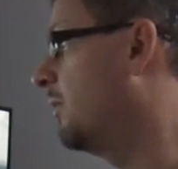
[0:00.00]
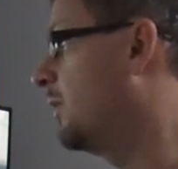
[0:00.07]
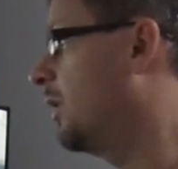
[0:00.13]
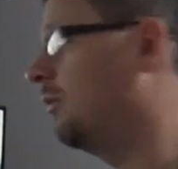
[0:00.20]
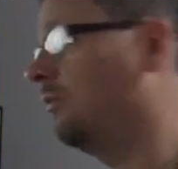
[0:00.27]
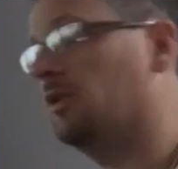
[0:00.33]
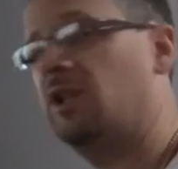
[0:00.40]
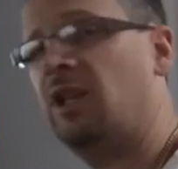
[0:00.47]

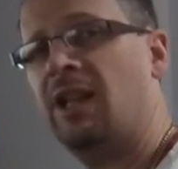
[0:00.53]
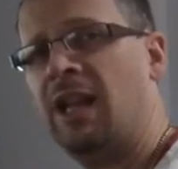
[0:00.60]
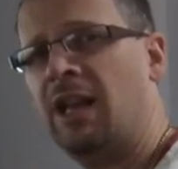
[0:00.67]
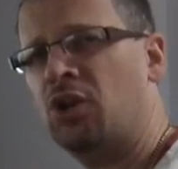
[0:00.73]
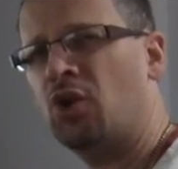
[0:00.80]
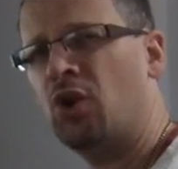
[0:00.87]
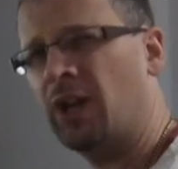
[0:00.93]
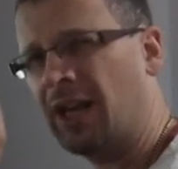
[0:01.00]
Don't sit
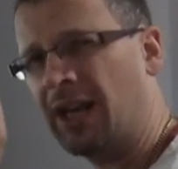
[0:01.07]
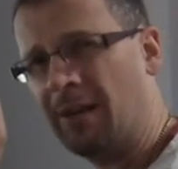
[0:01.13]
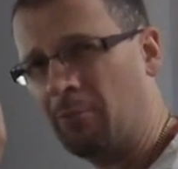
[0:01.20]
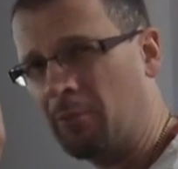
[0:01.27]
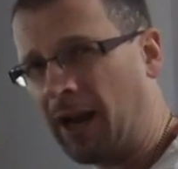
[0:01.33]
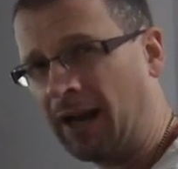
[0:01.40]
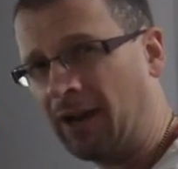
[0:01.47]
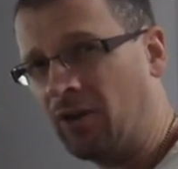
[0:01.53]
there trying to get
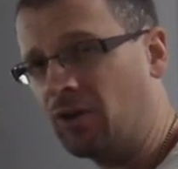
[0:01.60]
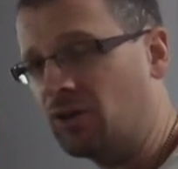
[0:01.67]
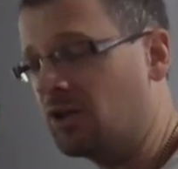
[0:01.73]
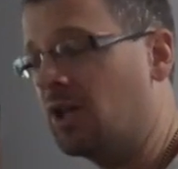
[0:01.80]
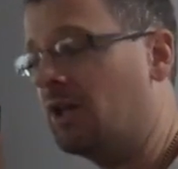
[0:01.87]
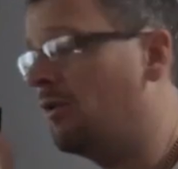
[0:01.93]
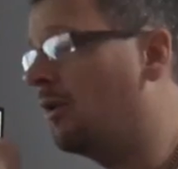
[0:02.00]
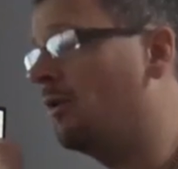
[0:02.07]
it bang on
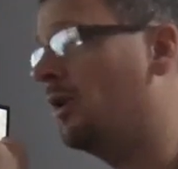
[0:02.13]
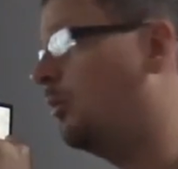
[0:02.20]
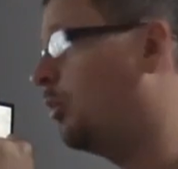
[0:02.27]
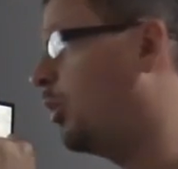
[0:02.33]
0, you